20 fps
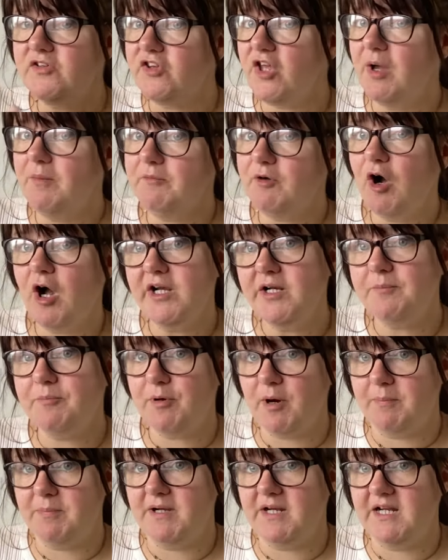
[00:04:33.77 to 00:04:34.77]
So I'm kind
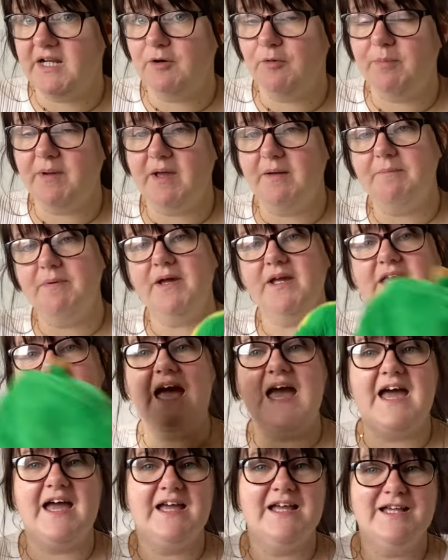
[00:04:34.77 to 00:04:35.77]
of prepping a little bit, but
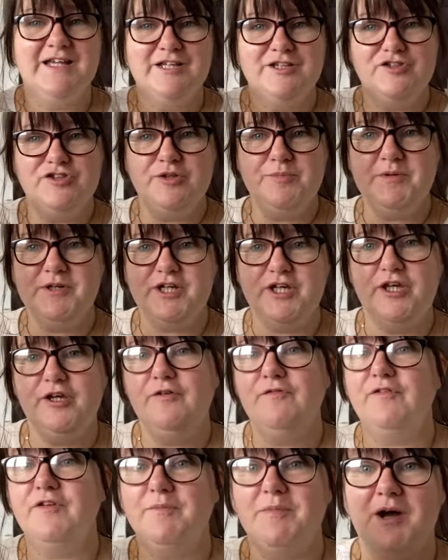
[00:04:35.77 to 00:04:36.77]
yeah, super
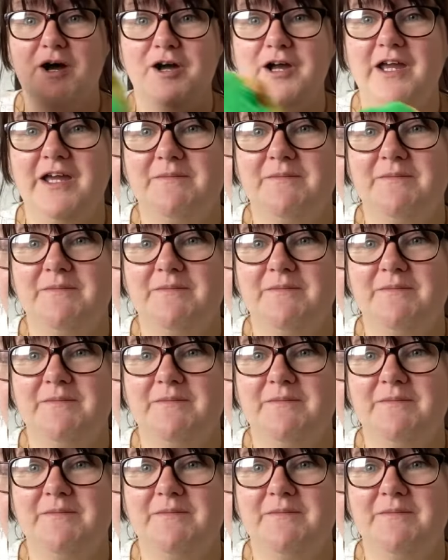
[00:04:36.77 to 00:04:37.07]
cute for the bargain.